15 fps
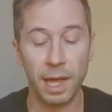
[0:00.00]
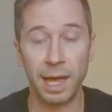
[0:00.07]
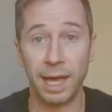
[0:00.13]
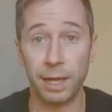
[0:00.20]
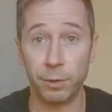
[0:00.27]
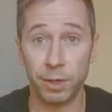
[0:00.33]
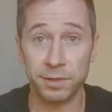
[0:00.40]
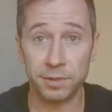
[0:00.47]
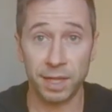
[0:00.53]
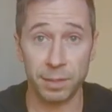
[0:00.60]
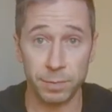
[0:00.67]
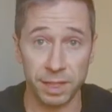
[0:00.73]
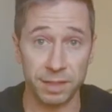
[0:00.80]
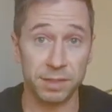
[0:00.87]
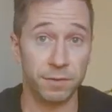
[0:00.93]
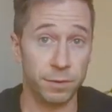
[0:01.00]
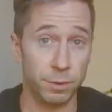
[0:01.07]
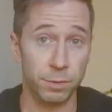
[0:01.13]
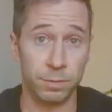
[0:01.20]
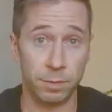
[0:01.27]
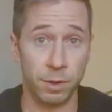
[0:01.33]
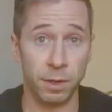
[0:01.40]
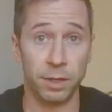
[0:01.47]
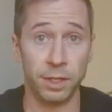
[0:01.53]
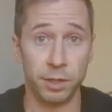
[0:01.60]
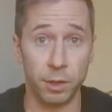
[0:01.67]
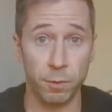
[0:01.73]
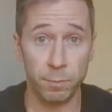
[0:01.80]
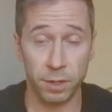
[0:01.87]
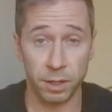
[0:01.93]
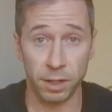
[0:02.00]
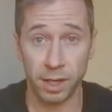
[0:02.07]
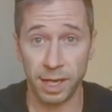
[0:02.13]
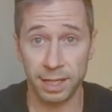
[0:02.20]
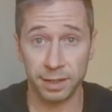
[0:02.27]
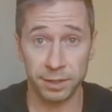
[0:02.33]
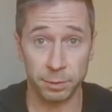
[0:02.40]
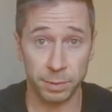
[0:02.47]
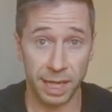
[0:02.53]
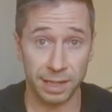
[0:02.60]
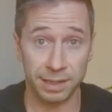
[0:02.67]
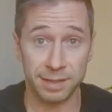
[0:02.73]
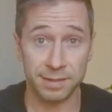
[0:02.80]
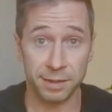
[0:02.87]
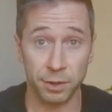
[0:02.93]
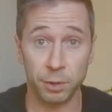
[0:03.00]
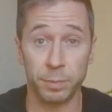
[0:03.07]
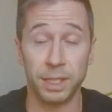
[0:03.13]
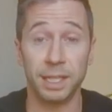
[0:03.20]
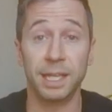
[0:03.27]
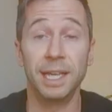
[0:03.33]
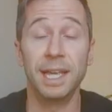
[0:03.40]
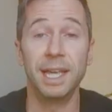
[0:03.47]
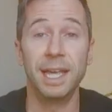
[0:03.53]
And also that means if you already know PRI a little, at least a little bit,